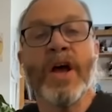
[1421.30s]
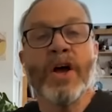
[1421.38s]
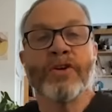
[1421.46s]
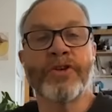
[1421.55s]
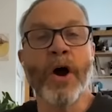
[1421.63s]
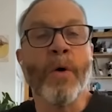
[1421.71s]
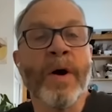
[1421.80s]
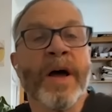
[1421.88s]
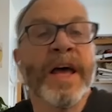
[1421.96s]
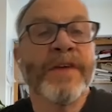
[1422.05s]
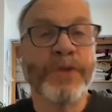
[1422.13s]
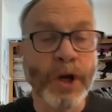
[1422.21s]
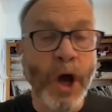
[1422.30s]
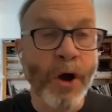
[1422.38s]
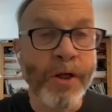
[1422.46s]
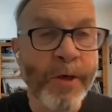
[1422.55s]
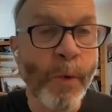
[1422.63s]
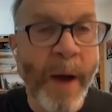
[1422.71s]
So if you go
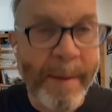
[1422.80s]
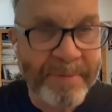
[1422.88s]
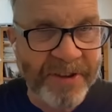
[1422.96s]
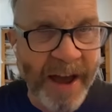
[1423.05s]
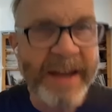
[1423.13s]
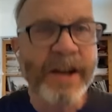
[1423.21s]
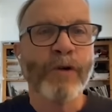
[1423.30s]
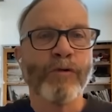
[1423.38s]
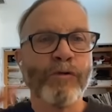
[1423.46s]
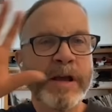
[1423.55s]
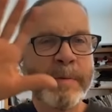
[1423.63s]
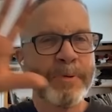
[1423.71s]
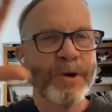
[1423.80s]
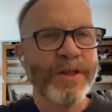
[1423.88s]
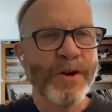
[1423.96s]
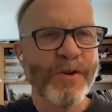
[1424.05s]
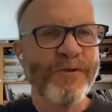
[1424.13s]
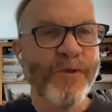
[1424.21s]
to the website,
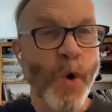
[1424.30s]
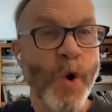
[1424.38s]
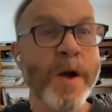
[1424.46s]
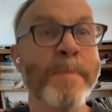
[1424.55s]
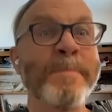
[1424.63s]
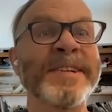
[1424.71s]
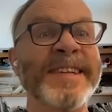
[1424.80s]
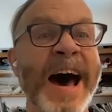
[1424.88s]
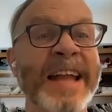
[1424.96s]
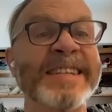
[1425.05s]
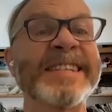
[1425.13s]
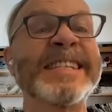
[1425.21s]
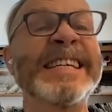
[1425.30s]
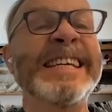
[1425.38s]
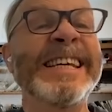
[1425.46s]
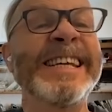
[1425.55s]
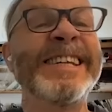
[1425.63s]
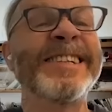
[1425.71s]

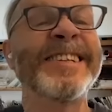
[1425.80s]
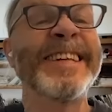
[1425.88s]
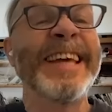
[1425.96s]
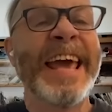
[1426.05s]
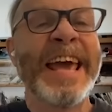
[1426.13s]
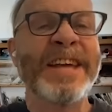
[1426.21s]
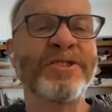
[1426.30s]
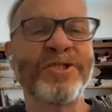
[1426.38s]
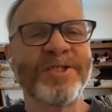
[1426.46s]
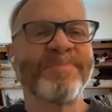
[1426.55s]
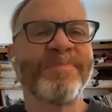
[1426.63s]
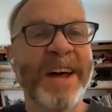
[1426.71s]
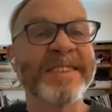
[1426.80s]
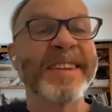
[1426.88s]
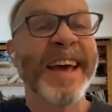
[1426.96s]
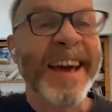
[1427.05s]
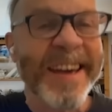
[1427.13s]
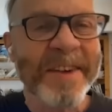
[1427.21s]

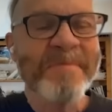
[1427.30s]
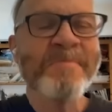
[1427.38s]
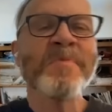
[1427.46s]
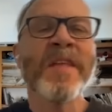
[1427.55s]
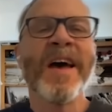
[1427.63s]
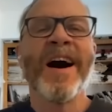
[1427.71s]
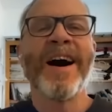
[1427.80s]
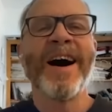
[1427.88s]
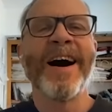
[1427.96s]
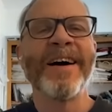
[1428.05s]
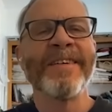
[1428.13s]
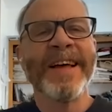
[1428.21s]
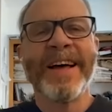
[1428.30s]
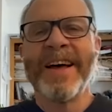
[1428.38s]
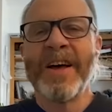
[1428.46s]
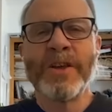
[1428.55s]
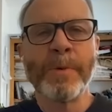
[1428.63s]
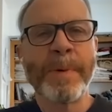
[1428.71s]

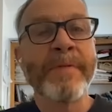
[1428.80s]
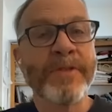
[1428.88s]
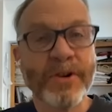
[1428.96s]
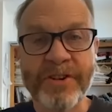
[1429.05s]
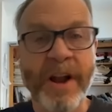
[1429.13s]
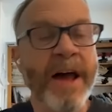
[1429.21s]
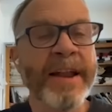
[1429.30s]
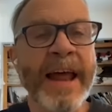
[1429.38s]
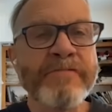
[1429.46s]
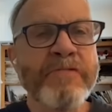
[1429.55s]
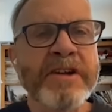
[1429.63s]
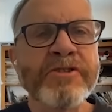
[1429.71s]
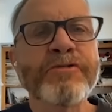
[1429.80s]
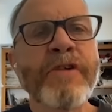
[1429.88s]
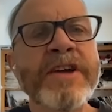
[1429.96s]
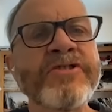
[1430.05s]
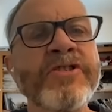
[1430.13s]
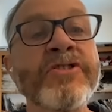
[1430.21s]
rebreatherforum.tech, there's an online
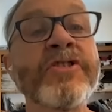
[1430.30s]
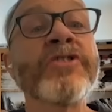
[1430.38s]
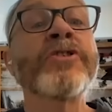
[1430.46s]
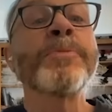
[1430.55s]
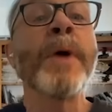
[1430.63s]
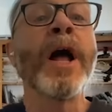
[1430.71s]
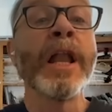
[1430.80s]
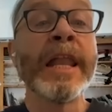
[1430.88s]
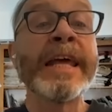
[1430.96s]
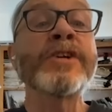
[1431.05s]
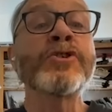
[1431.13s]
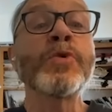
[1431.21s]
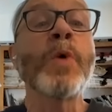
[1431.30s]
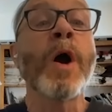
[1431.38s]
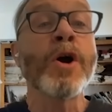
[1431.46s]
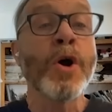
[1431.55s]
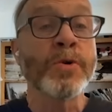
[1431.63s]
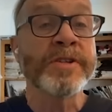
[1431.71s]
registration system, a link to
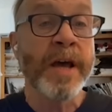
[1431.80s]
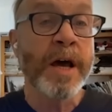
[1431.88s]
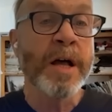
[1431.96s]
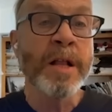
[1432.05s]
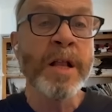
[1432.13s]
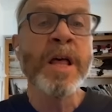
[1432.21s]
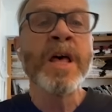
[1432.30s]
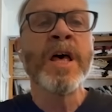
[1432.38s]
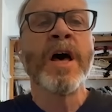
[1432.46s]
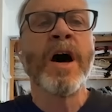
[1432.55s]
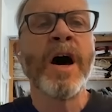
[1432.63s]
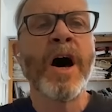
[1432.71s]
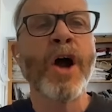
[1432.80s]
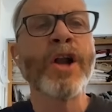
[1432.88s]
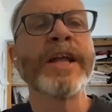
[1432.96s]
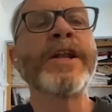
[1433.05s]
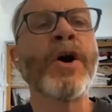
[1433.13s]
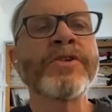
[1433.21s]
our hotel. Our
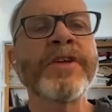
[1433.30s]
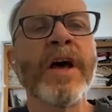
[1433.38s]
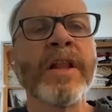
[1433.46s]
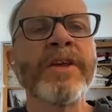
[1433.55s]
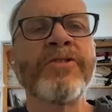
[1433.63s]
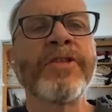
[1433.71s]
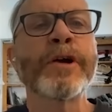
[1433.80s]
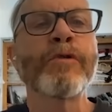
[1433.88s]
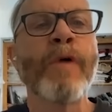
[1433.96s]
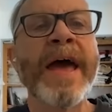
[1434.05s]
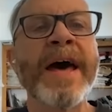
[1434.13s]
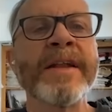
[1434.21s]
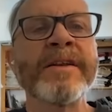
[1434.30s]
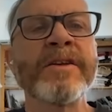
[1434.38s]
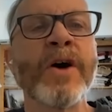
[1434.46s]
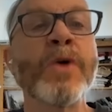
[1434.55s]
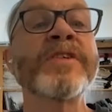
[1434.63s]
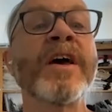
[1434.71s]
lead hotel is the Grand
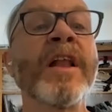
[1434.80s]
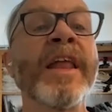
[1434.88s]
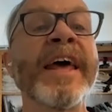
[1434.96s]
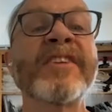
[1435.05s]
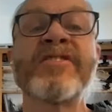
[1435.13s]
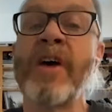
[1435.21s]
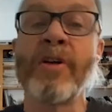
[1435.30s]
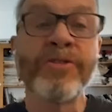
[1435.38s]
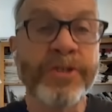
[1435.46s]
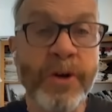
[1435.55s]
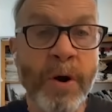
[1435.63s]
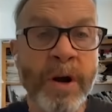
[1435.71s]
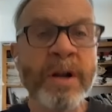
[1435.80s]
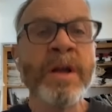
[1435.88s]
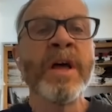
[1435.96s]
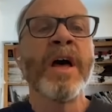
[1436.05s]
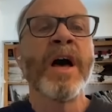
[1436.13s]
Hotel Excelsior.